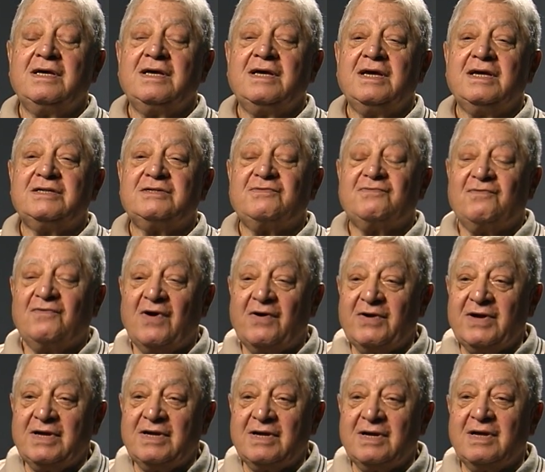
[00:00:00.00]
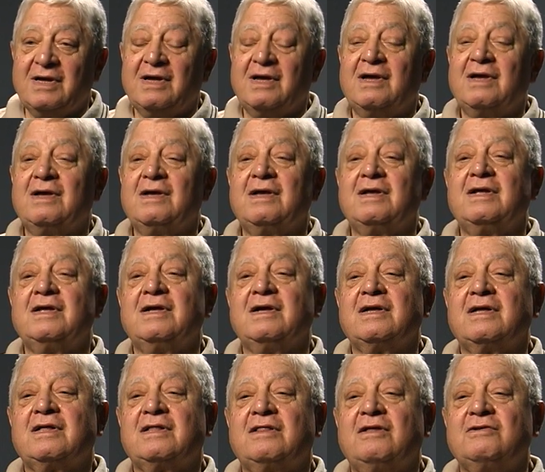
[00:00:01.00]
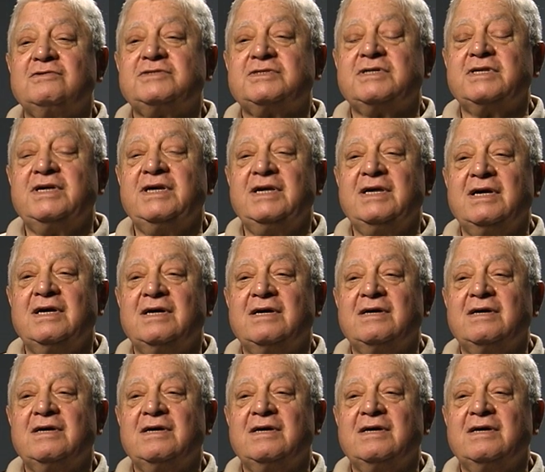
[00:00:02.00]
it's very closely